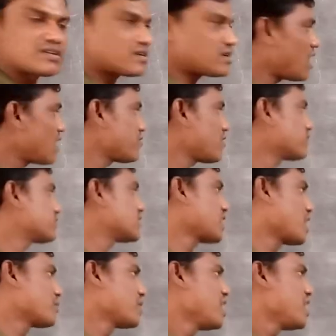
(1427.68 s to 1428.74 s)
half of the
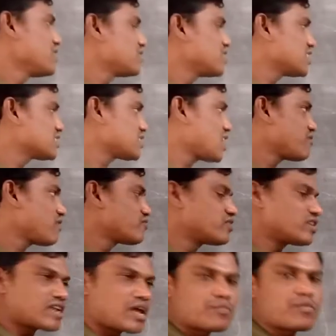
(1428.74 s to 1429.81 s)
time. The next half of the
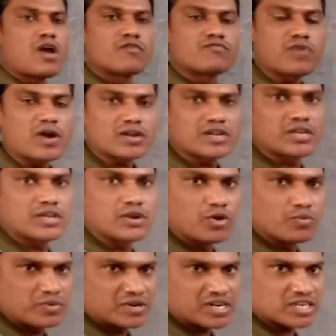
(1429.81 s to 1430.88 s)
time 40
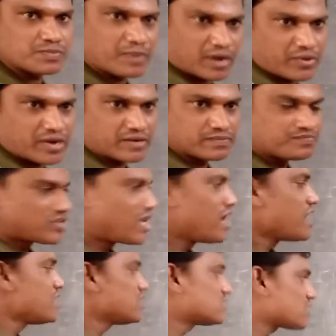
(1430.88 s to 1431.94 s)
kilometers per hour.
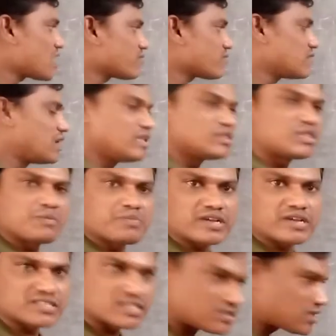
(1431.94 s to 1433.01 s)
Instead of the lengthy
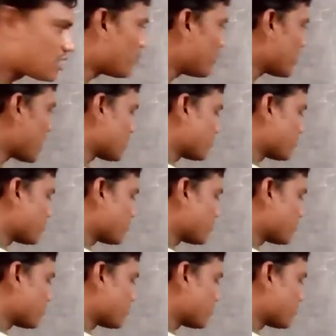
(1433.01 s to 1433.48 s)
process, we can